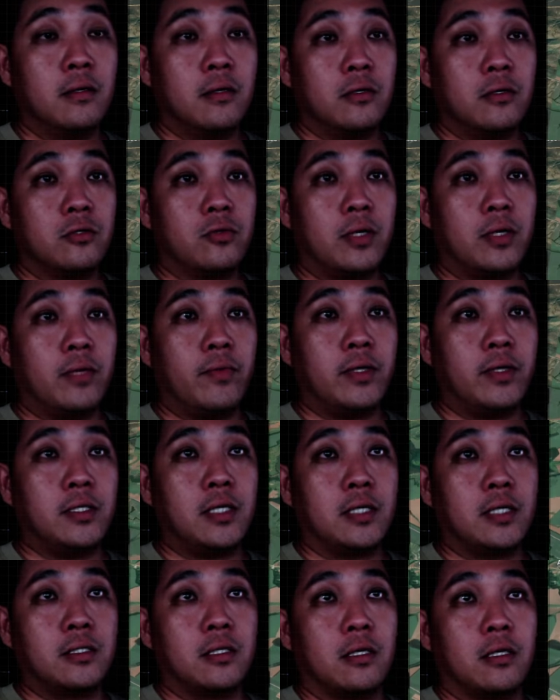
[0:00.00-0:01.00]
So anyway,
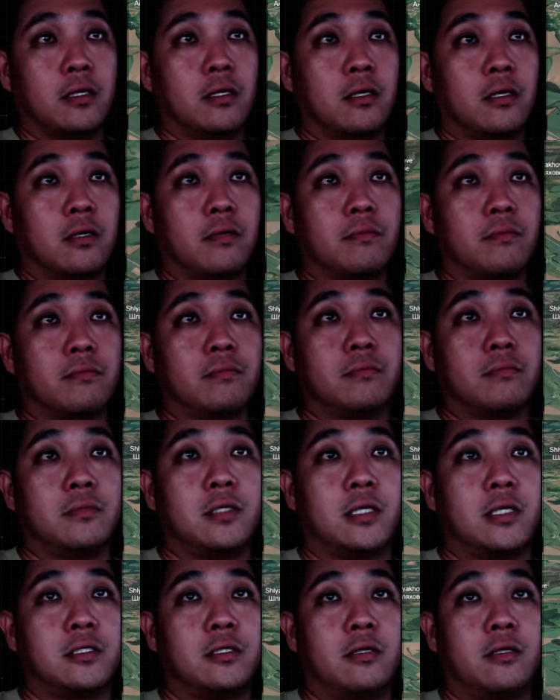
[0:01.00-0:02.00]
just the
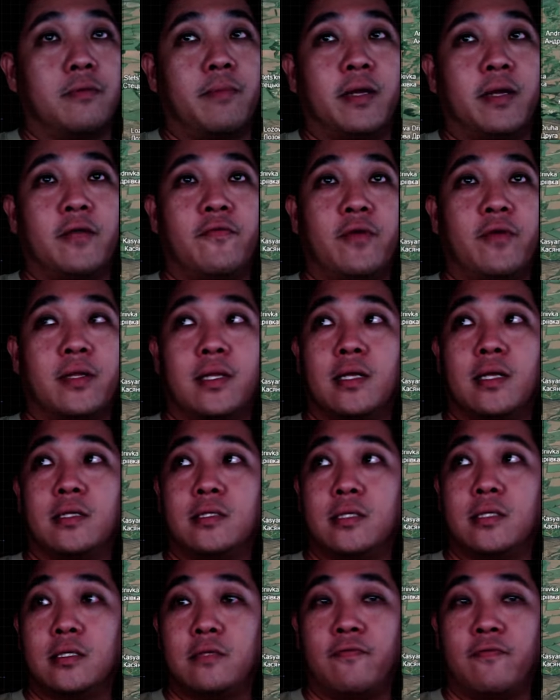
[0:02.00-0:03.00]
battlefield
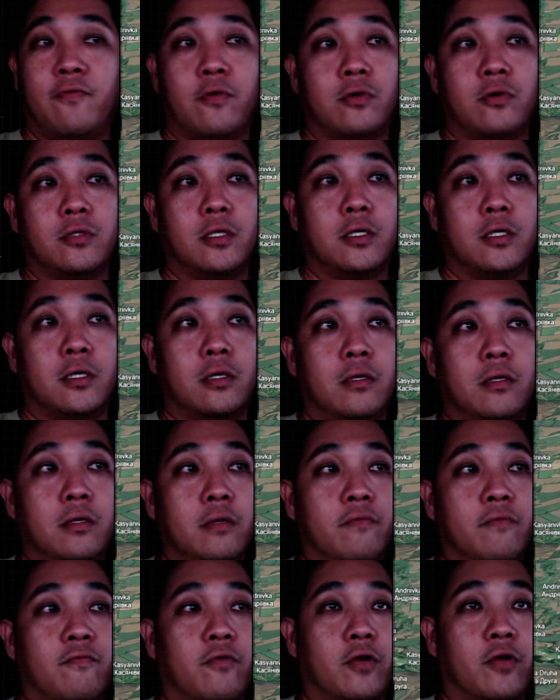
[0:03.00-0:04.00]
analysis for the
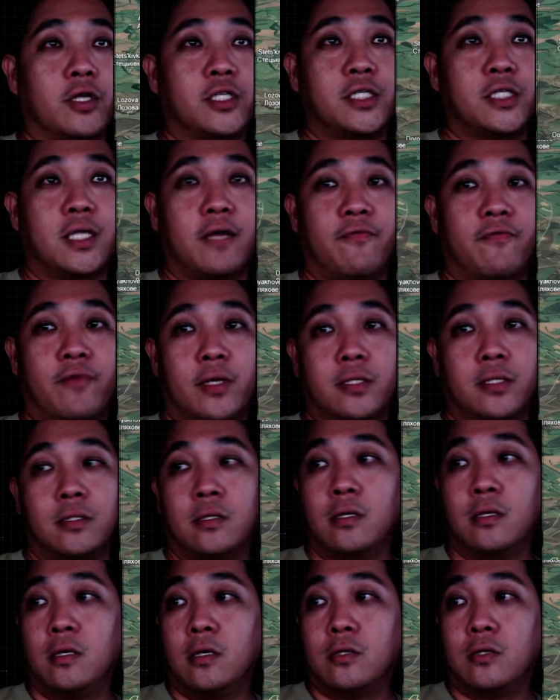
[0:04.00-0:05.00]
Dvorichna Front.
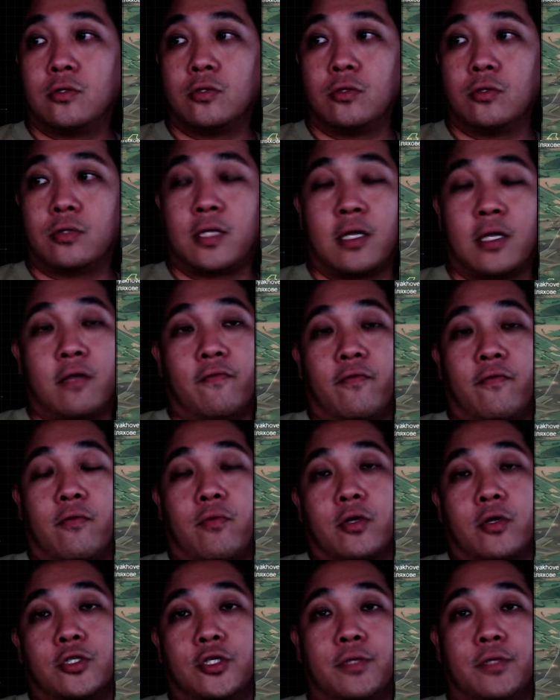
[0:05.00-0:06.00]
So thank you for
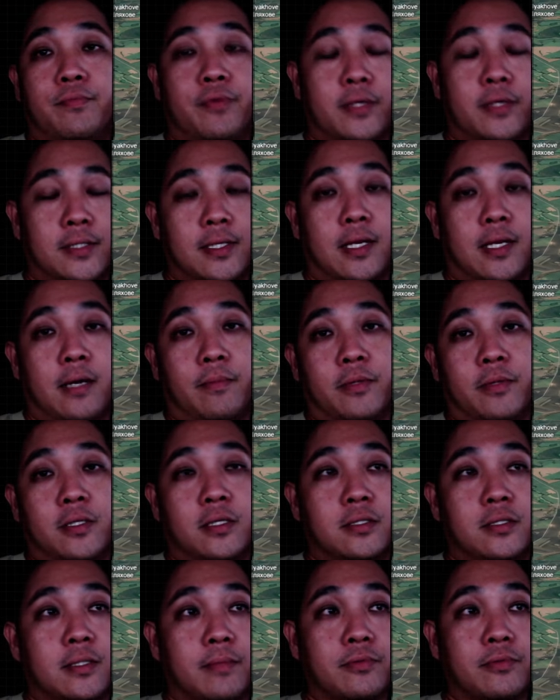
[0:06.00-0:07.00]
watching. Press the like button,
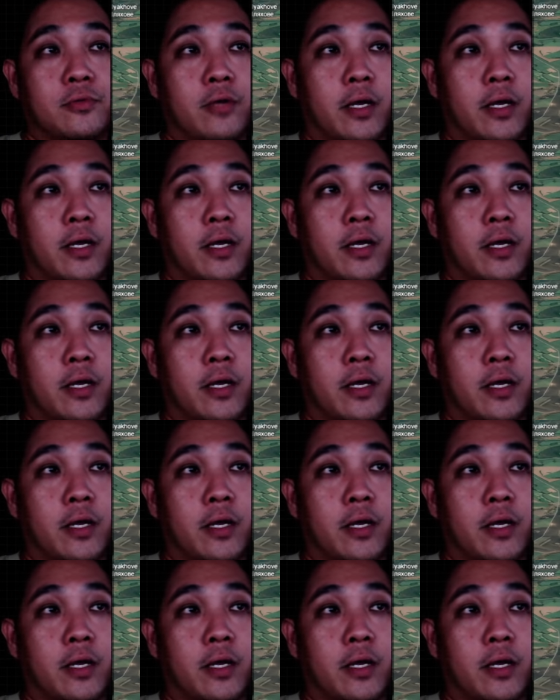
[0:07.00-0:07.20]
subscribe.